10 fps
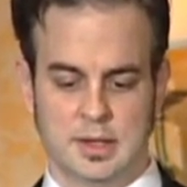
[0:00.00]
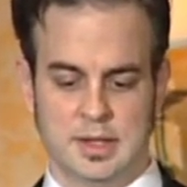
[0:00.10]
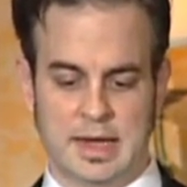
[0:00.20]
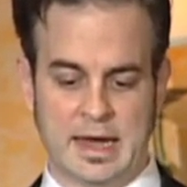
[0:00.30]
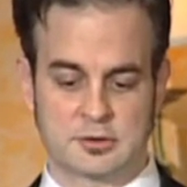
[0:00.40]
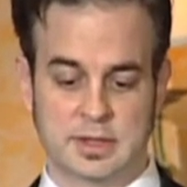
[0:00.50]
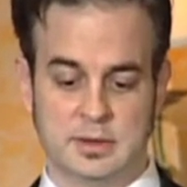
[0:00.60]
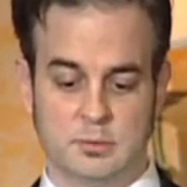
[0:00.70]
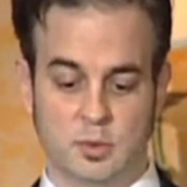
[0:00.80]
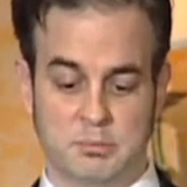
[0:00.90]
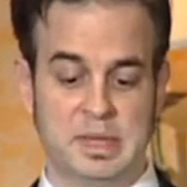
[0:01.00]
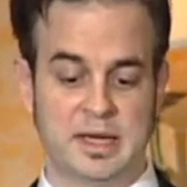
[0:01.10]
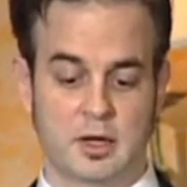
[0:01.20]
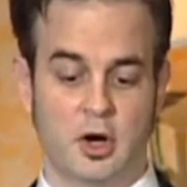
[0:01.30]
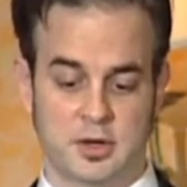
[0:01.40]
it actually would
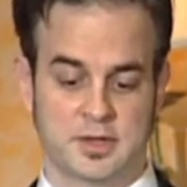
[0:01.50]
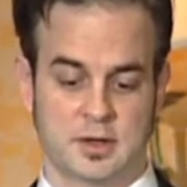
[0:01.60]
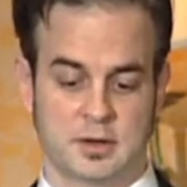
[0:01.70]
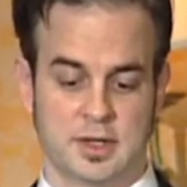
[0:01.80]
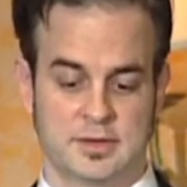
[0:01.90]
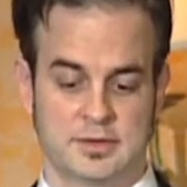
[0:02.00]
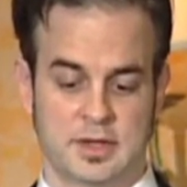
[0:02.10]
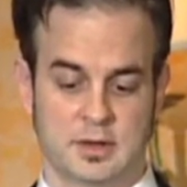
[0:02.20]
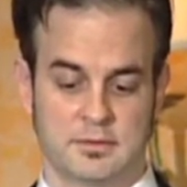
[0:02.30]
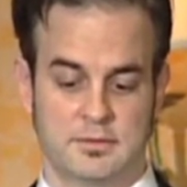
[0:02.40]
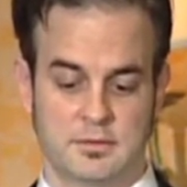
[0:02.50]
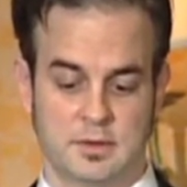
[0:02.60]
pick Gauteng instead of